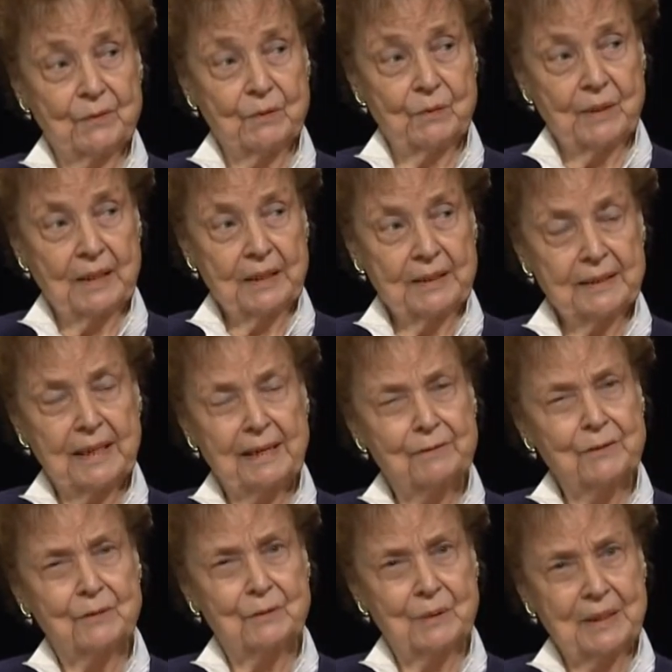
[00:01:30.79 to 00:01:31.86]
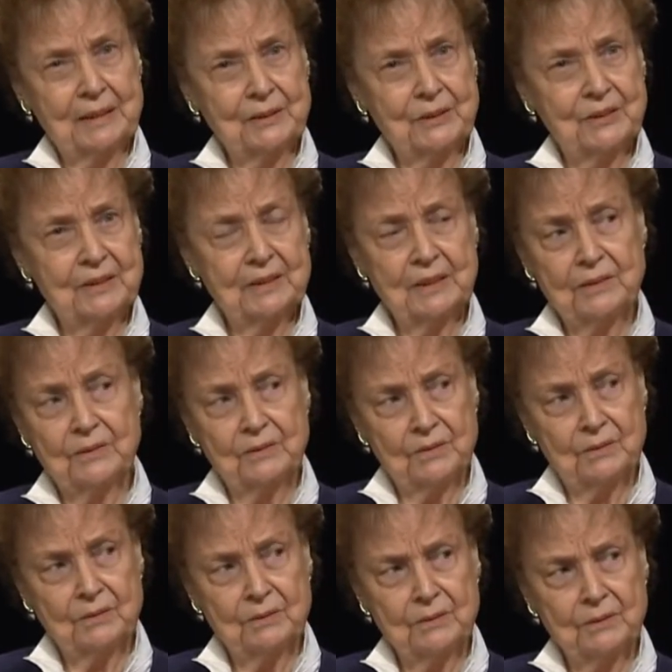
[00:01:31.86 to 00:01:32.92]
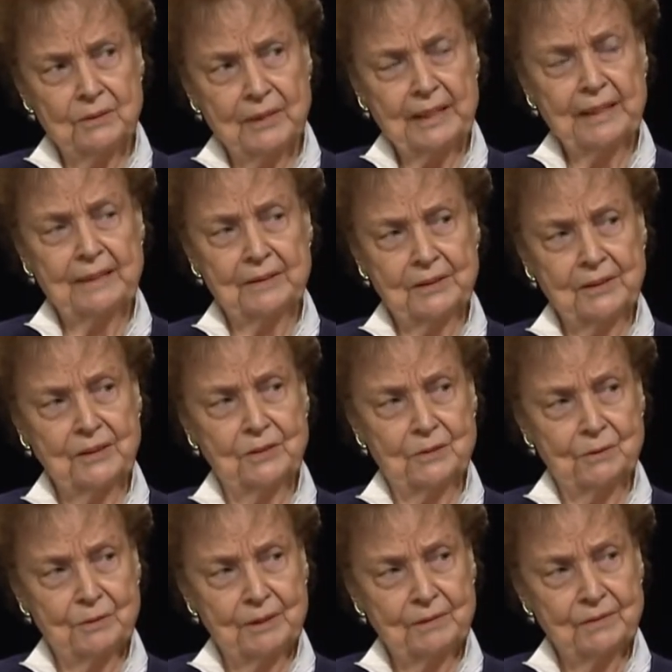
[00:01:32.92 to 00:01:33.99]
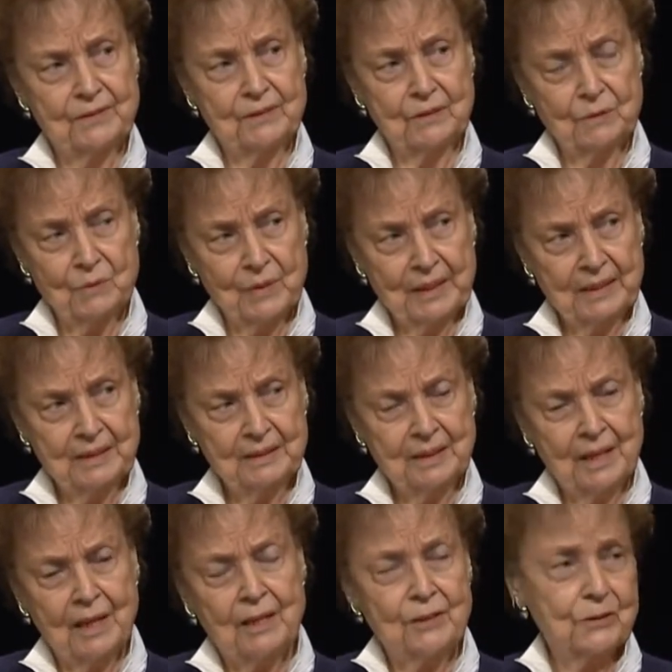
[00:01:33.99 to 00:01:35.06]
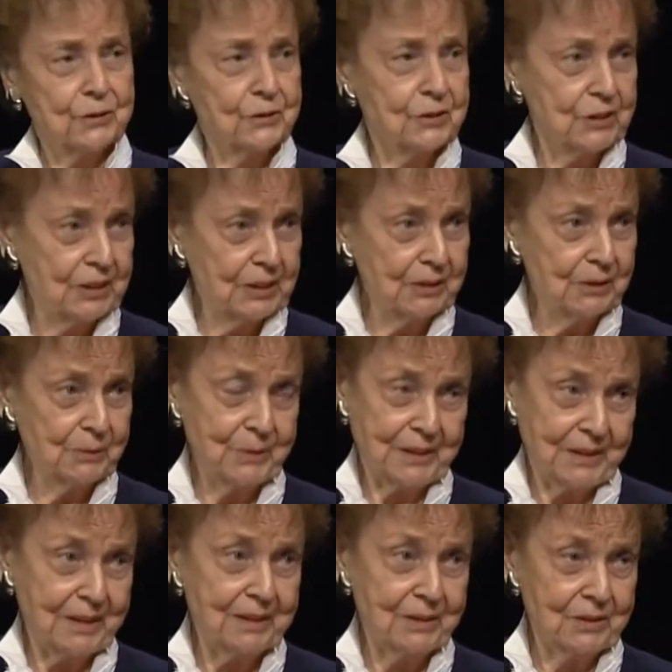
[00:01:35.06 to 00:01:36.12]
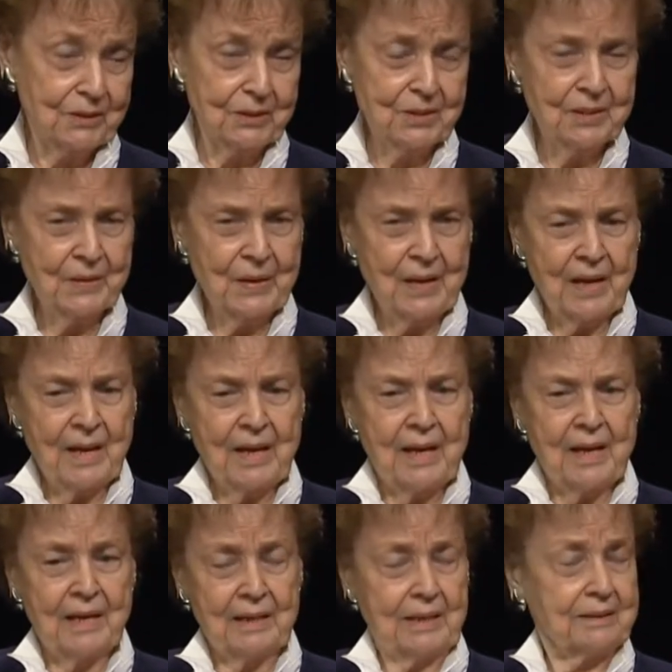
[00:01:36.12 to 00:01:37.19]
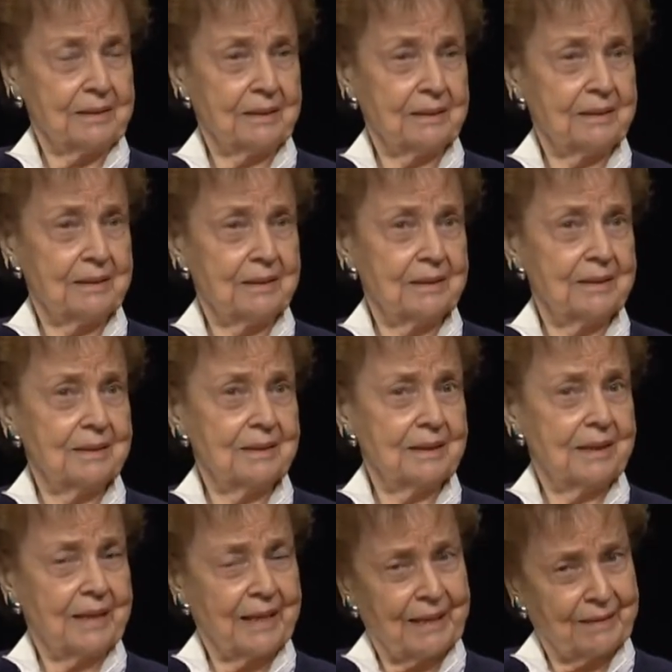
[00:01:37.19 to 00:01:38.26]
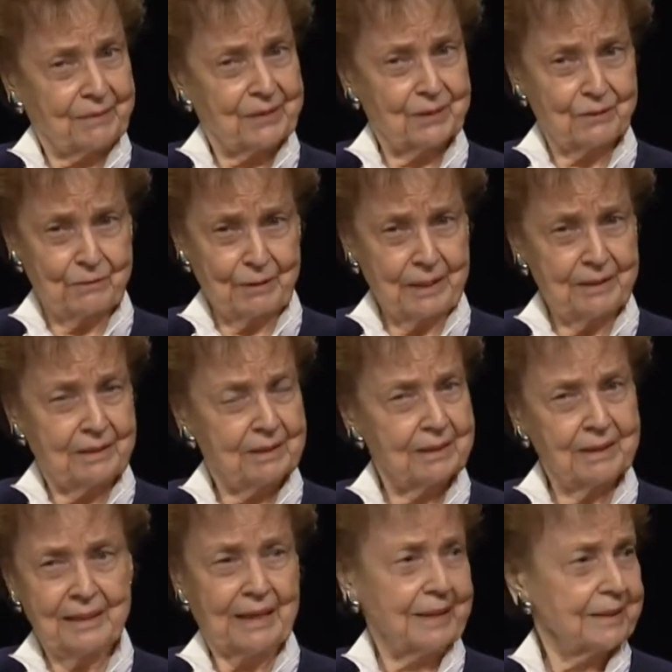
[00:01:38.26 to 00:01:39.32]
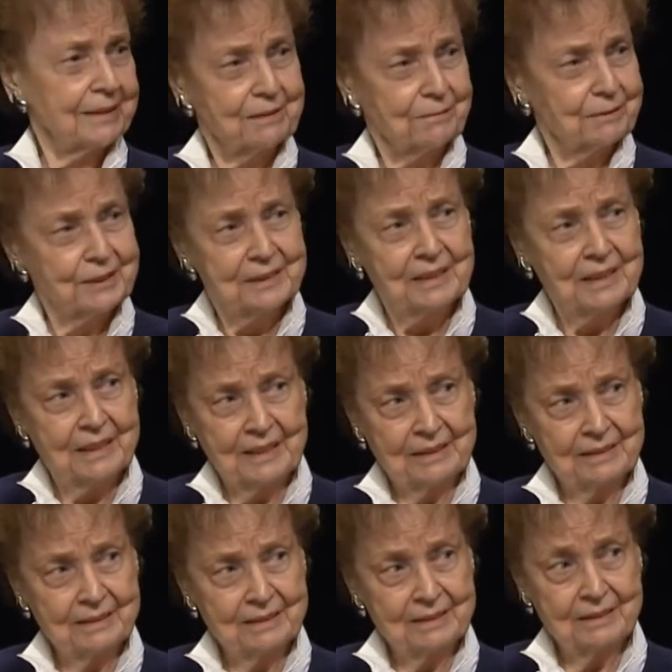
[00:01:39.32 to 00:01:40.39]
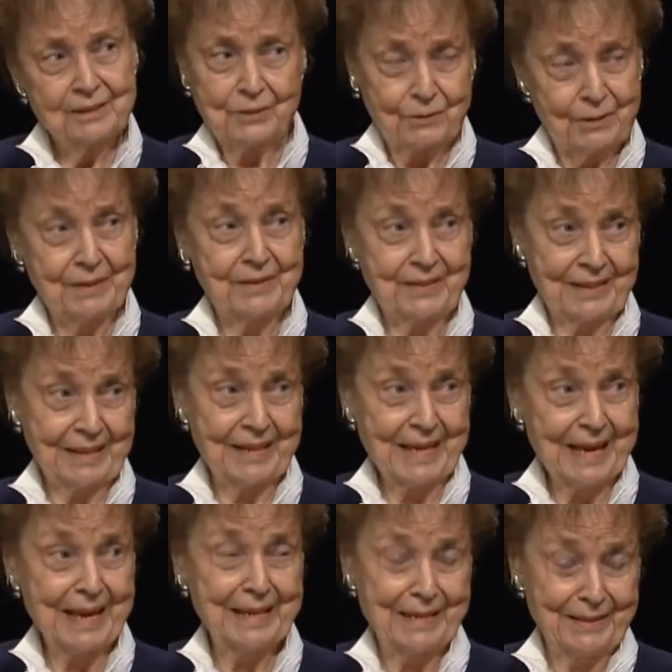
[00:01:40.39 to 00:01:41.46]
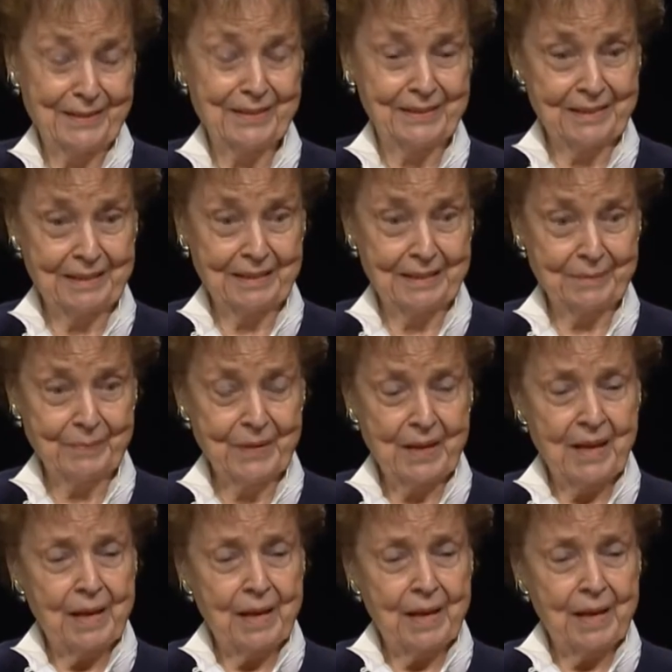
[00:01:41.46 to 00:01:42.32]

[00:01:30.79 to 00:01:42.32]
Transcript: for a while. And after a while, she said, you know, you're handling your grief so well. You should share it with others. And I said, I have strength, and I didn't realize the strength that I had at the time.